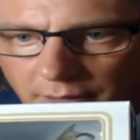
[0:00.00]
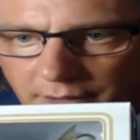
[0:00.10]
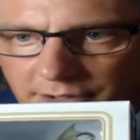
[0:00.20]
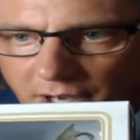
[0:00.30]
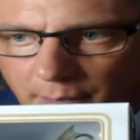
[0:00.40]

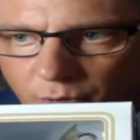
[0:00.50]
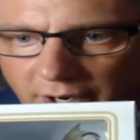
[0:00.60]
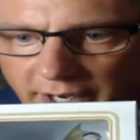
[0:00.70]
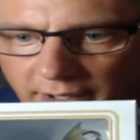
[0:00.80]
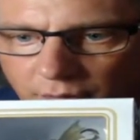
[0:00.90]
top
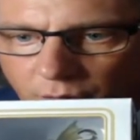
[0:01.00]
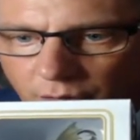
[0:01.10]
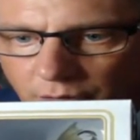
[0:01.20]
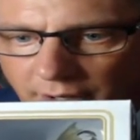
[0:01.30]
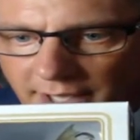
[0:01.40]
right-hand
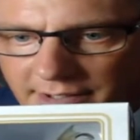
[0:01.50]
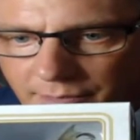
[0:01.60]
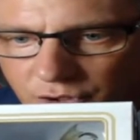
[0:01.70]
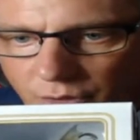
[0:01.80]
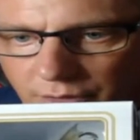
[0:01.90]
corner as I'm
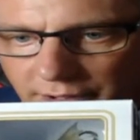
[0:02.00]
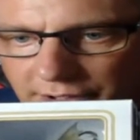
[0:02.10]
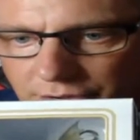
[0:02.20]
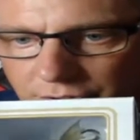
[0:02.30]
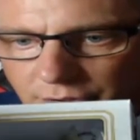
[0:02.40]
showing these
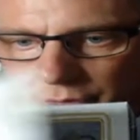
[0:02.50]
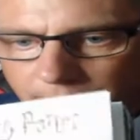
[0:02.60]
to you.